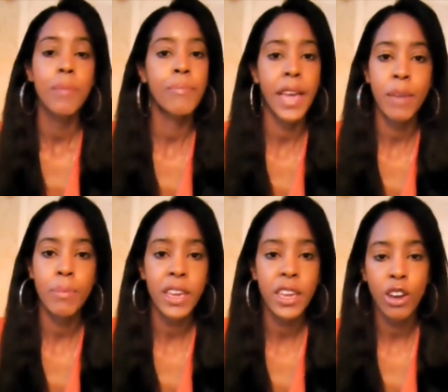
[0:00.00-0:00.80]

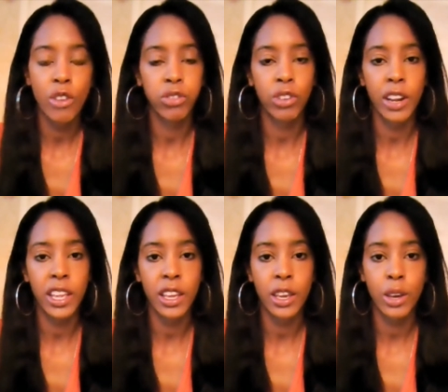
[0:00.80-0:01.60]
maybe, you know, for
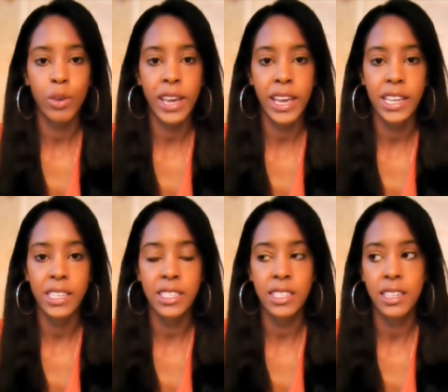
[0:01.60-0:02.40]
you,
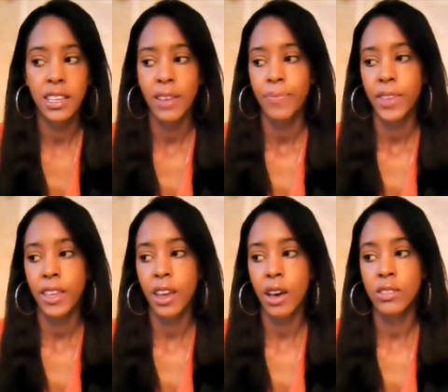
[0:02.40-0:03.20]
it's,
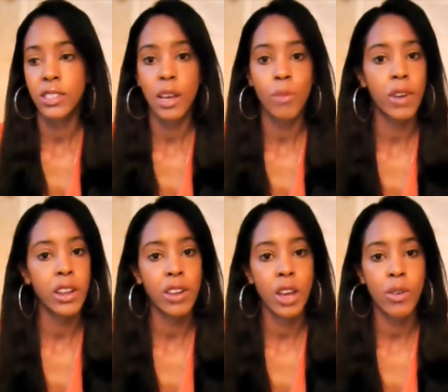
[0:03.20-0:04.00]
you know,
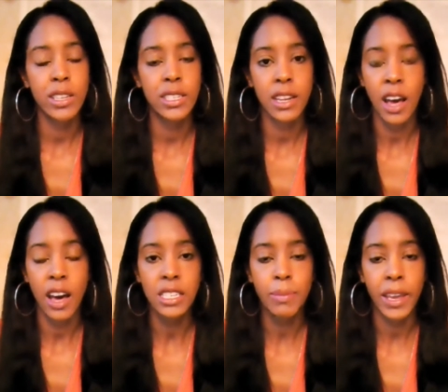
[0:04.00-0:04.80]
someone, you know, is in
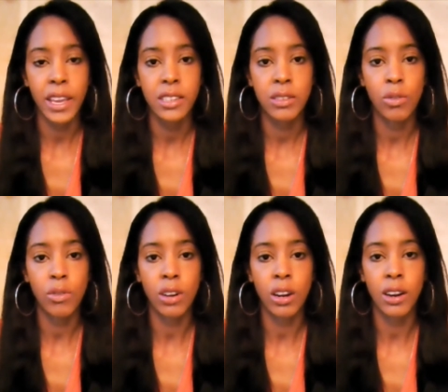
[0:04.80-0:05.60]
hospice,
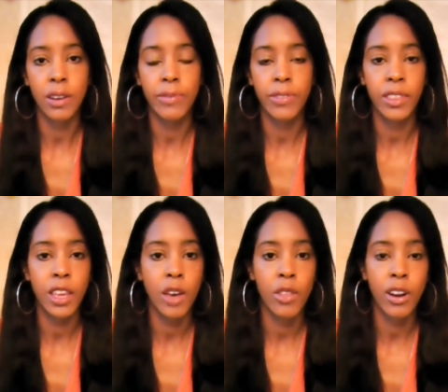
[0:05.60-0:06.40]
or,
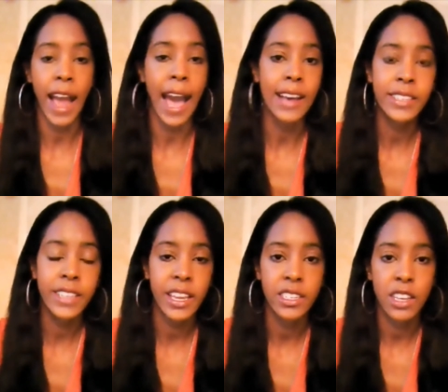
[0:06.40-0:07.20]
you know, they're
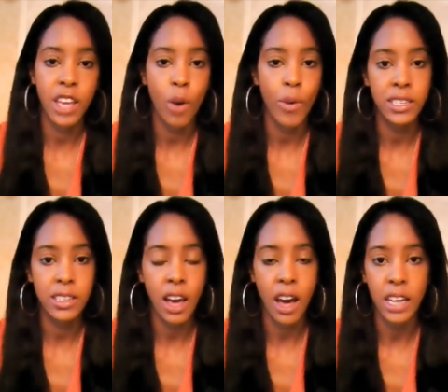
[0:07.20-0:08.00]
asking to go
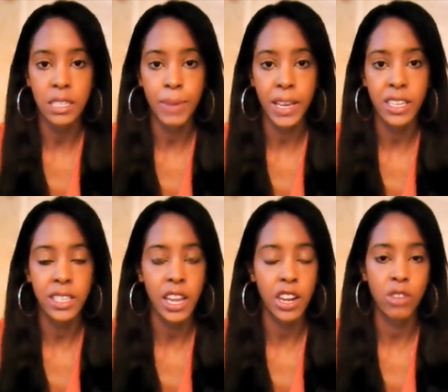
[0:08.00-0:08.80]
into
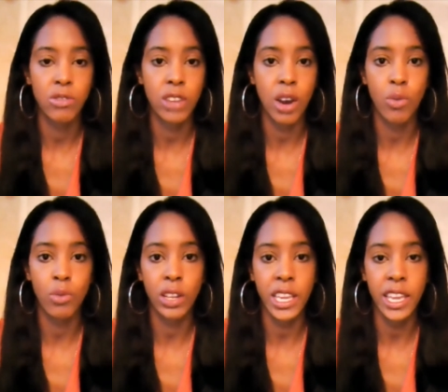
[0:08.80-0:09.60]
hospice and you don't
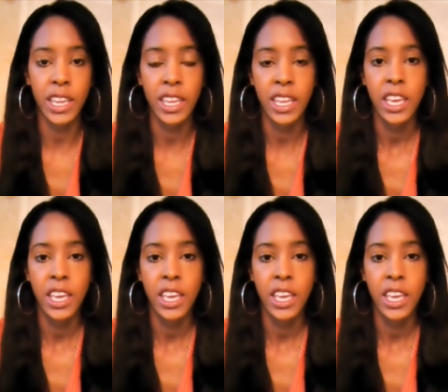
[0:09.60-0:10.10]
really